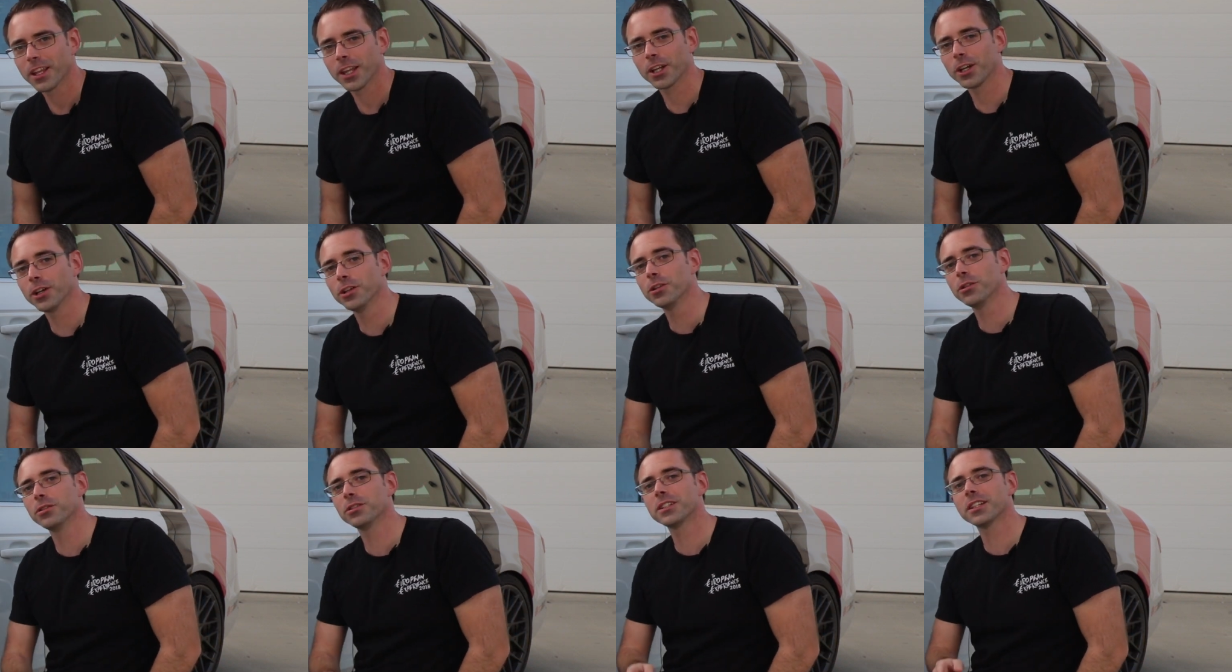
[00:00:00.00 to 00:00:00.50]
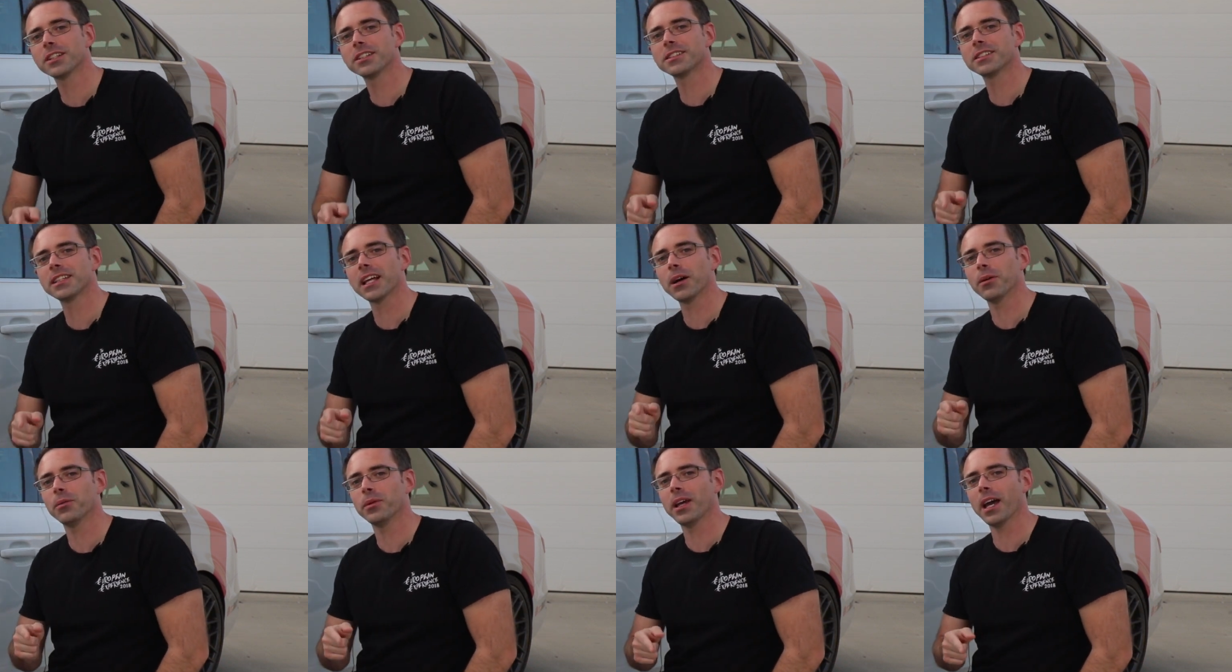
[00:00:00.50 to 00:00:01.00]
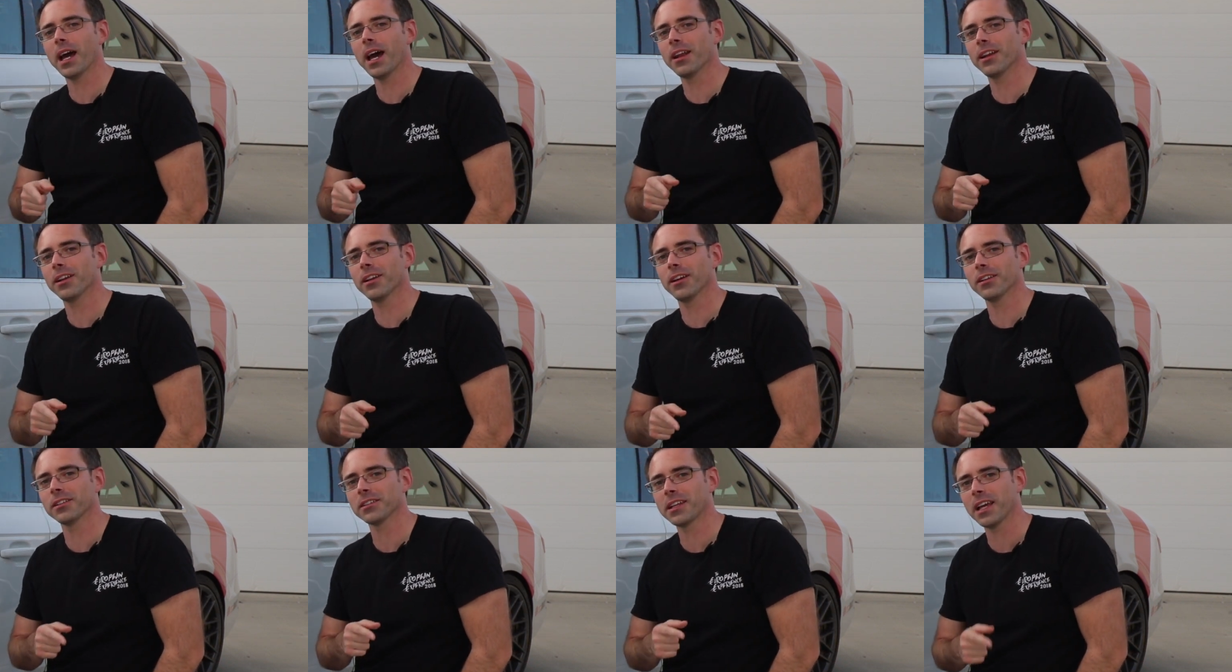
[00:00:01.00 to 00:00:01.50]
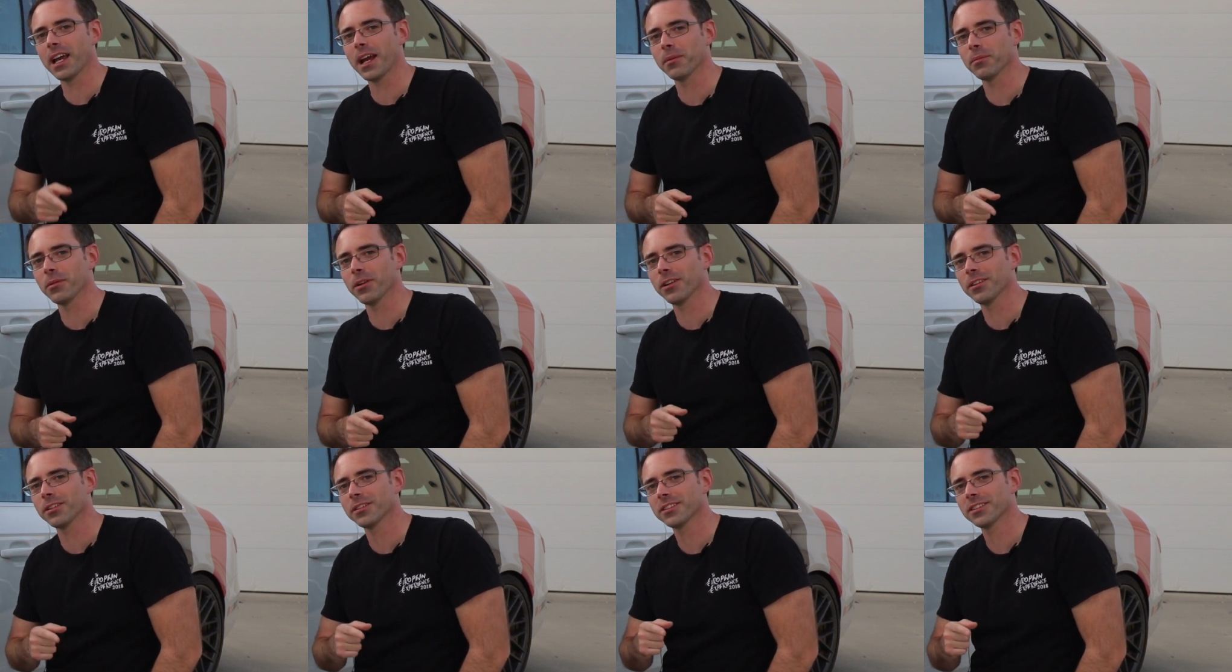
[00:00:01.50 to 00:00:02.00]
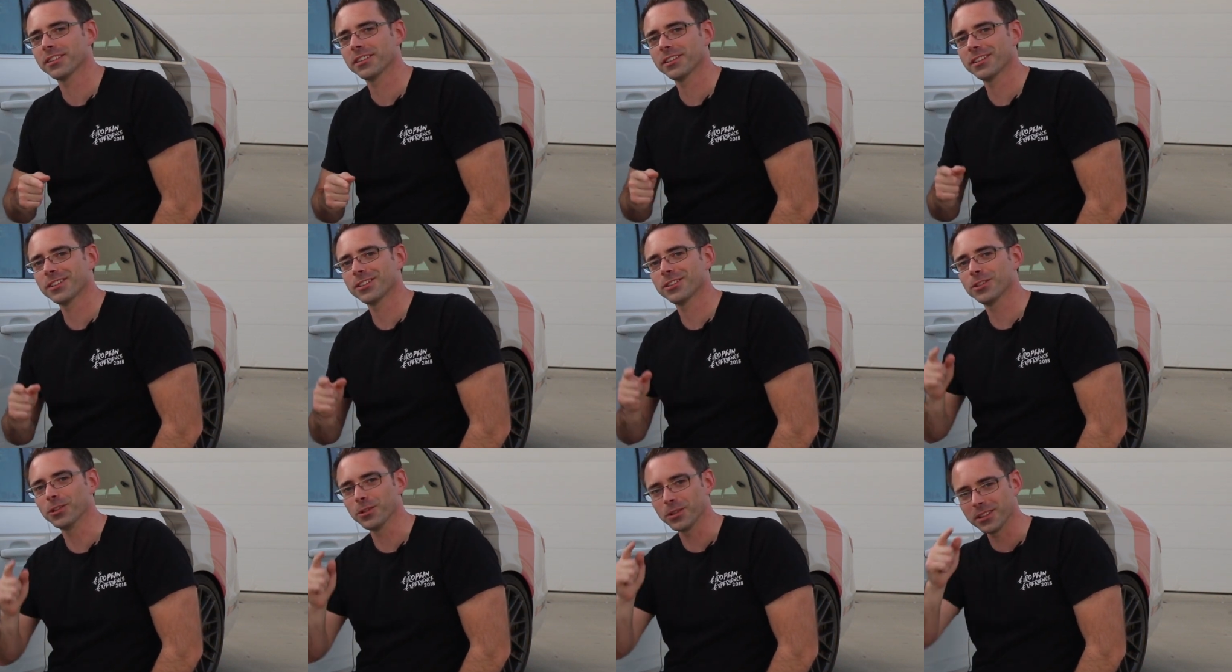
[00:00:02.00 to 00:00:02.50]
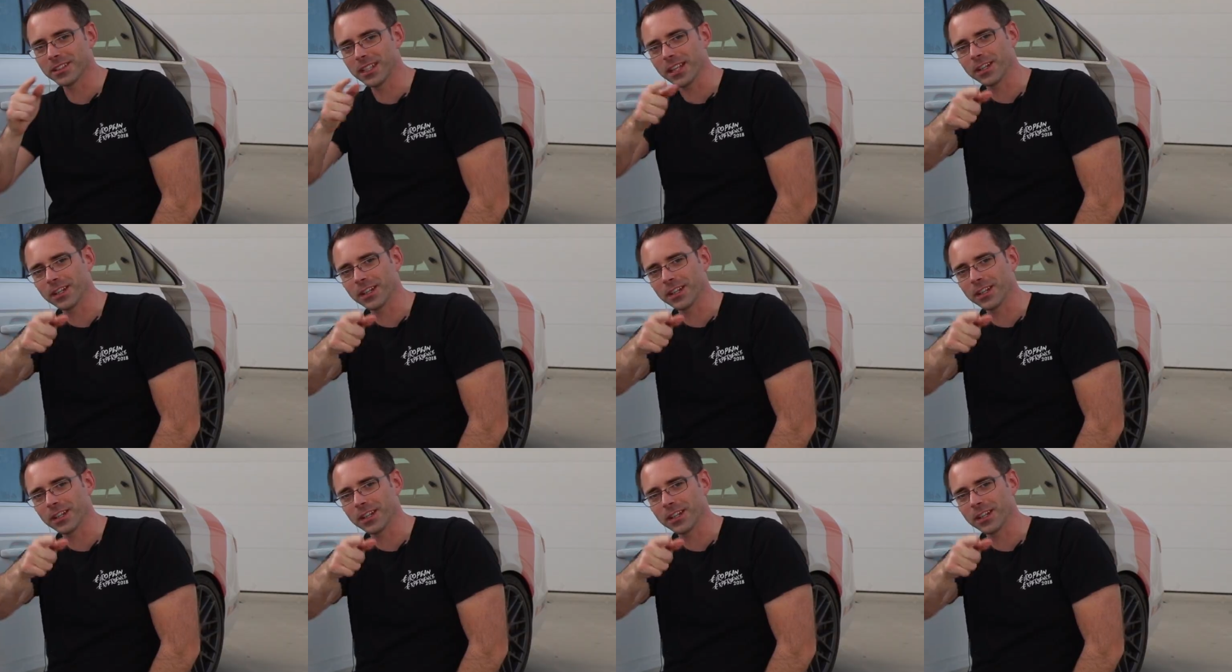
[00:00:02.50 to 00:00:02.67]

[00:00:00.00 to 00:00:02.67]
The good news is that we had it on camera so you can